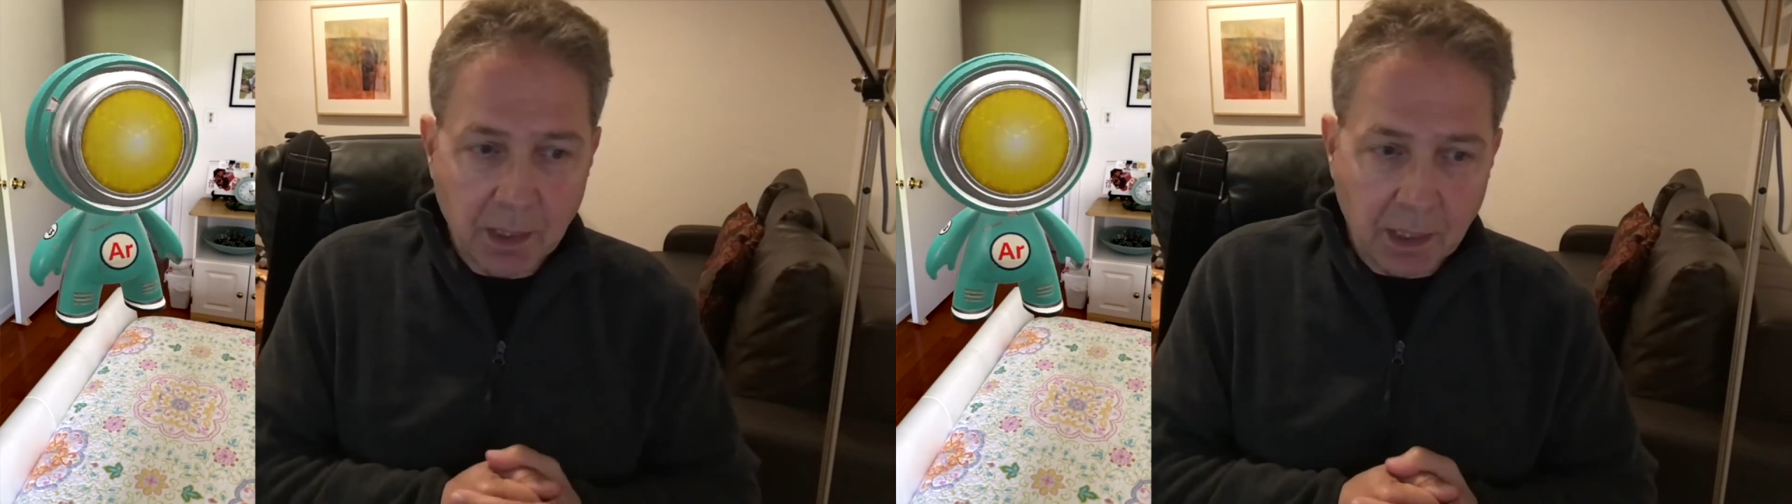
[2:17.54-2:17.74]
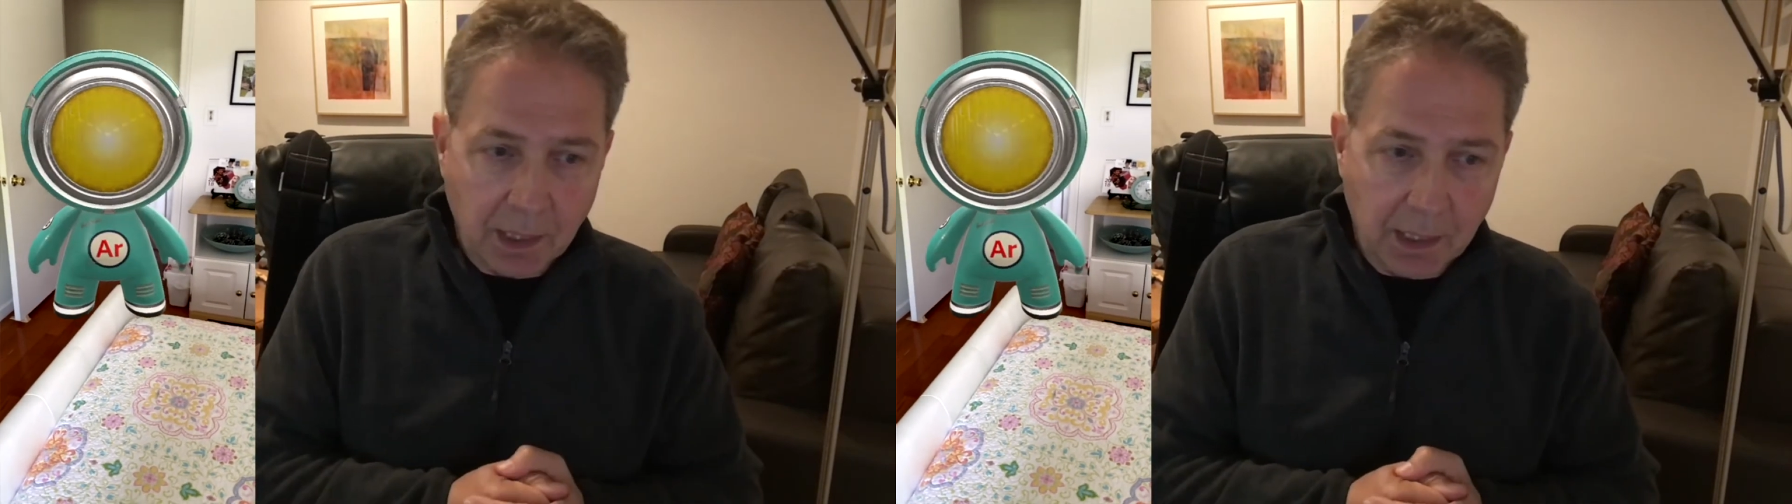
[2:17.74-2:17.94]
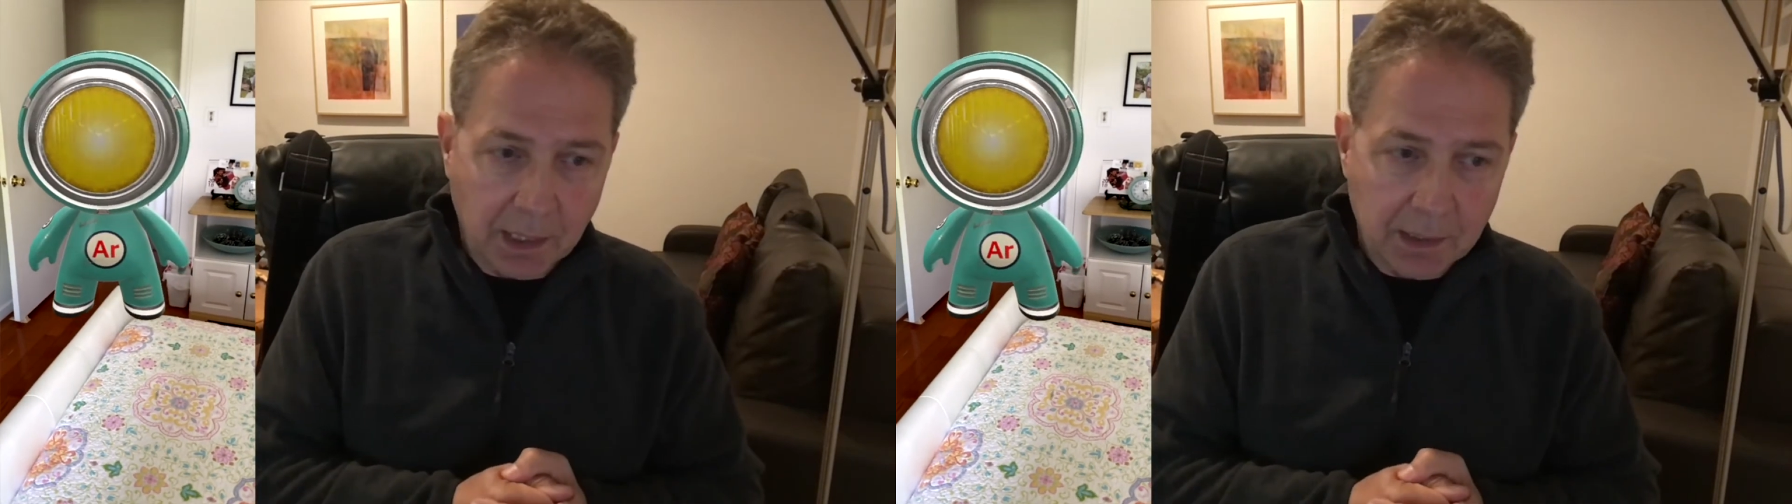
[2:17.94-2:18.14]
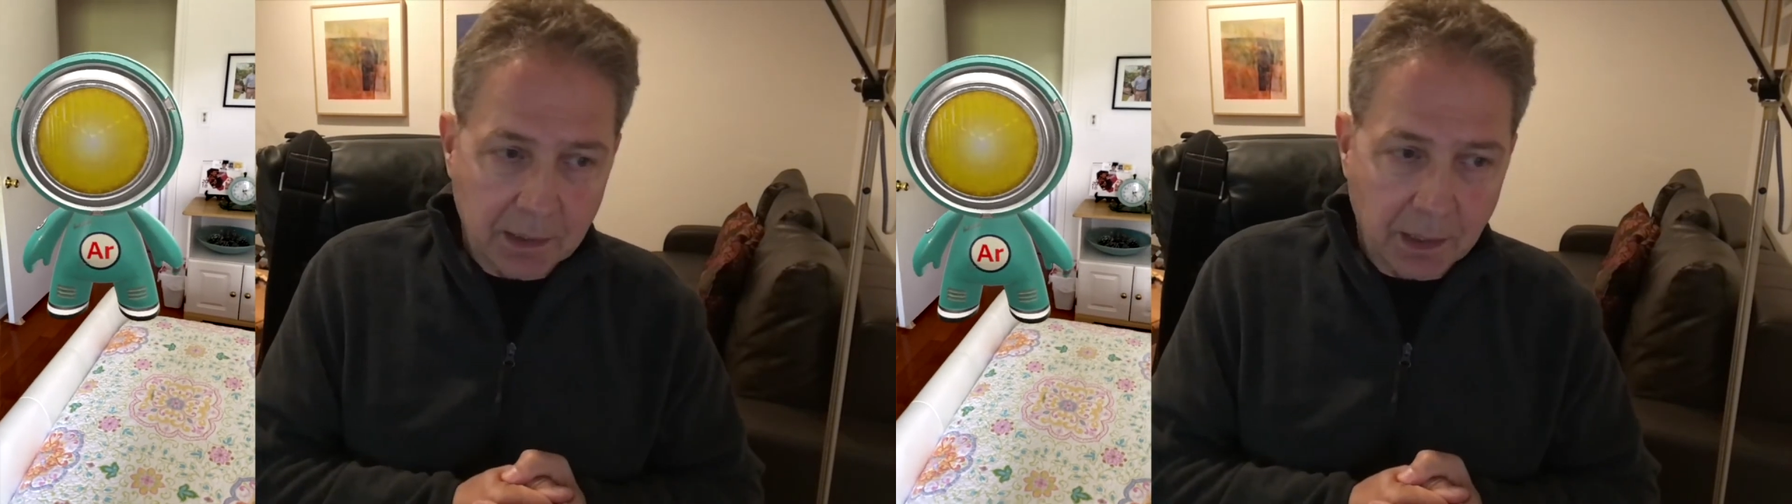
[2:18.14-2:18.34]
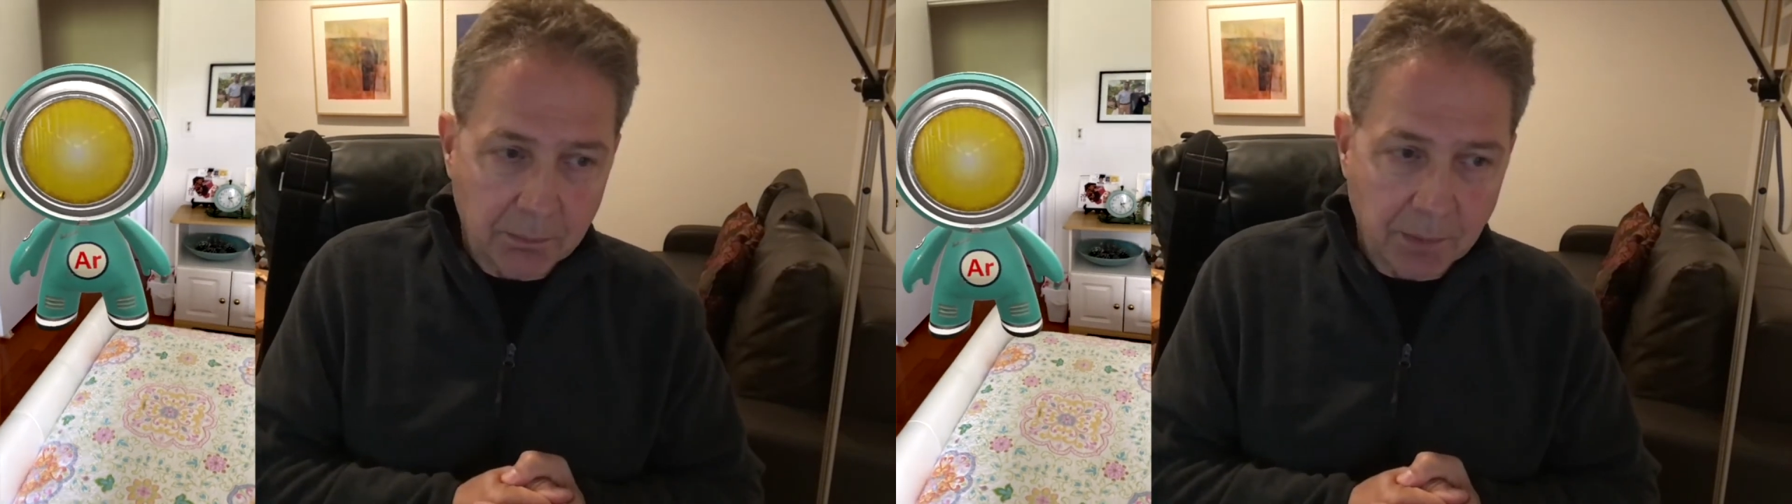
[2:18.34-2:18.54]
and
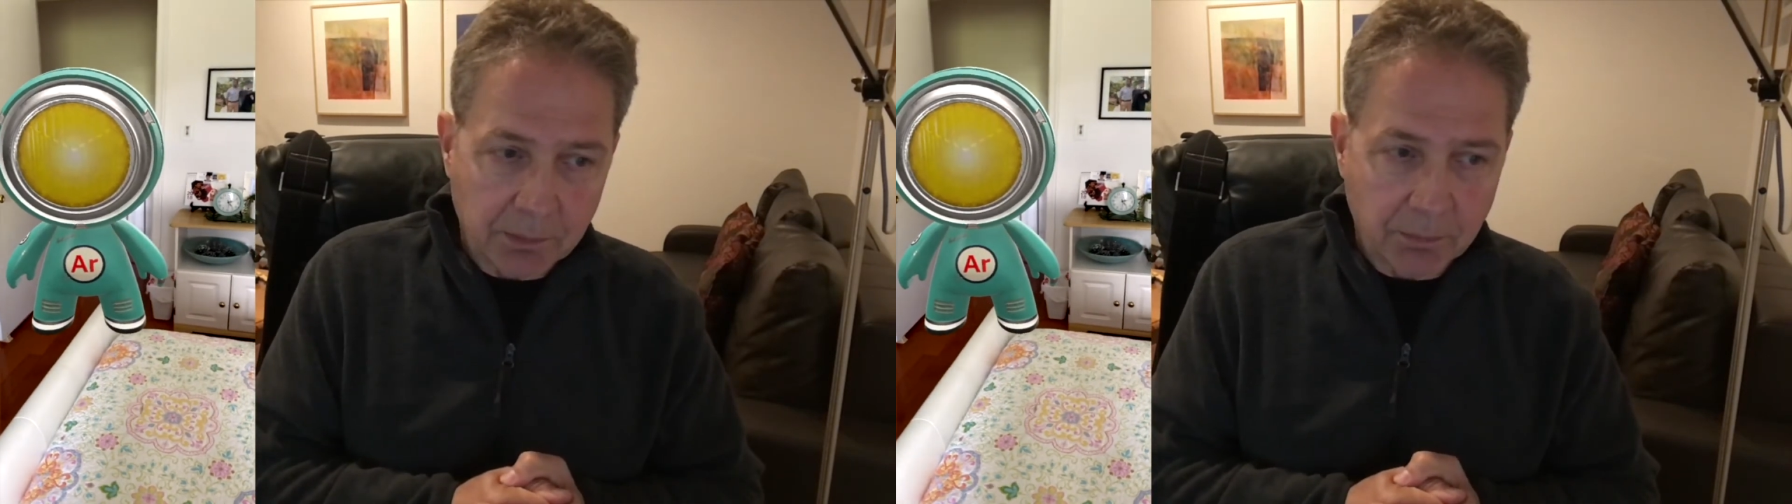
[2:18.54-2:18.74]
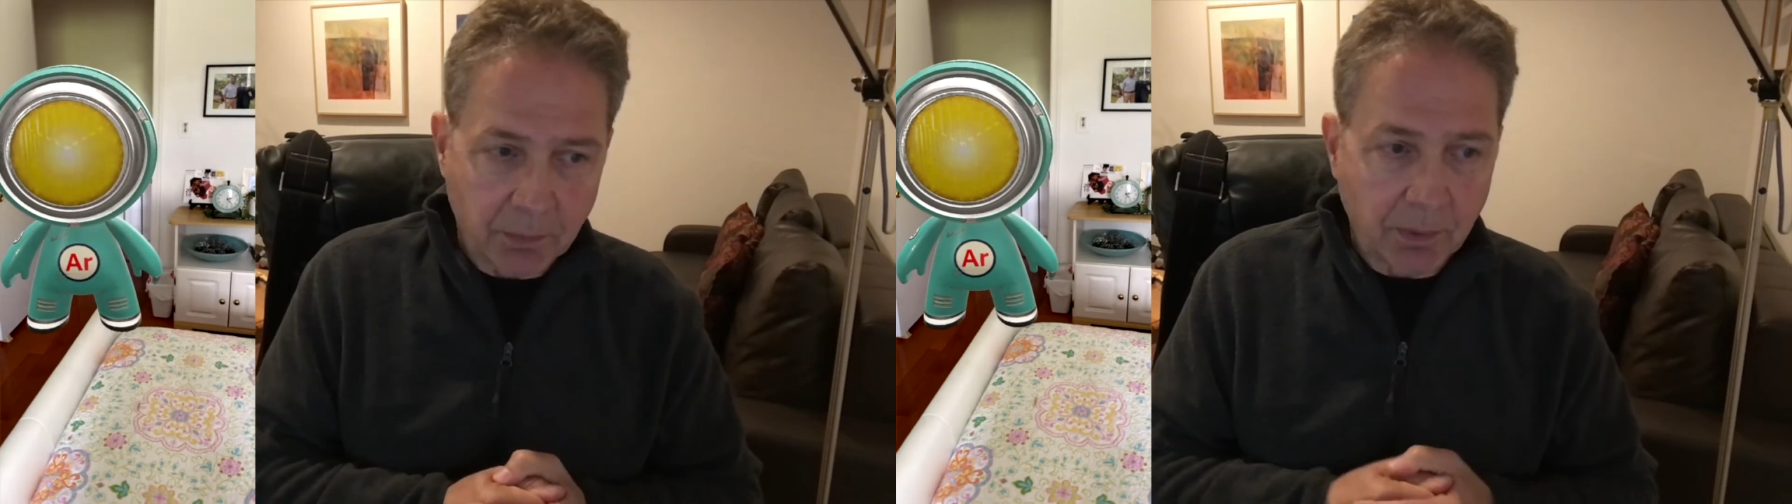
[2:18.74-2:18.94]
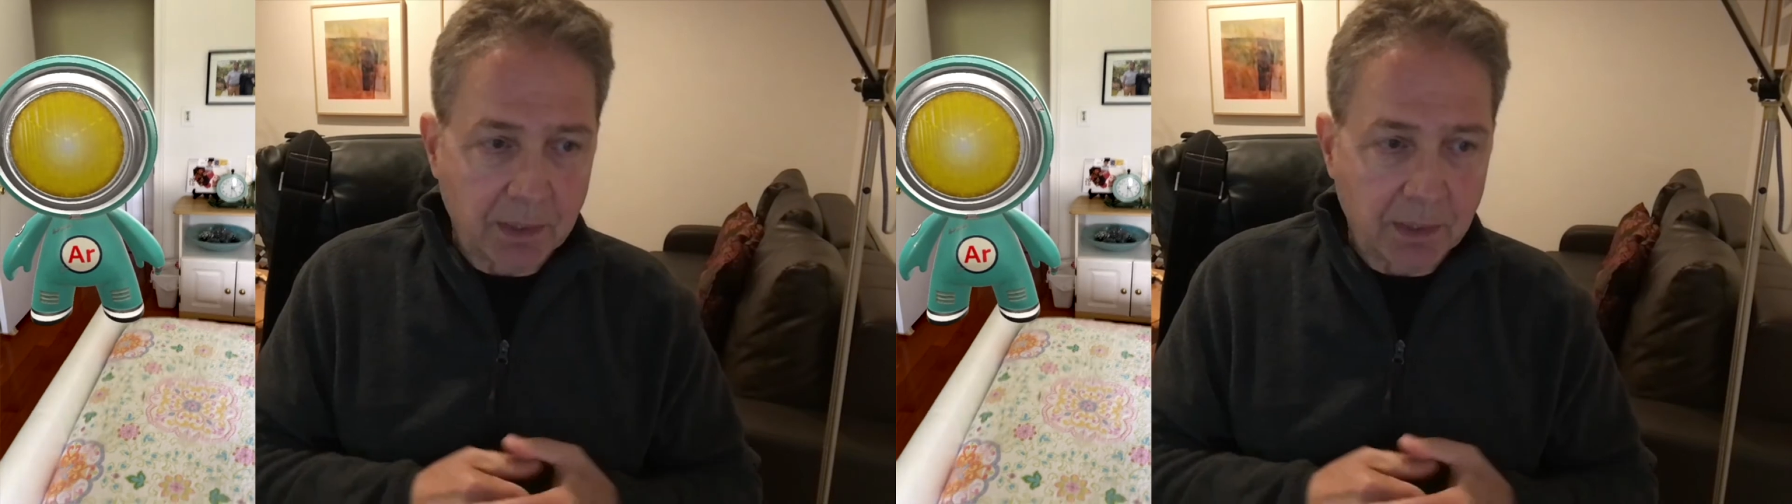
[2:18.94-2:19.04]
it provides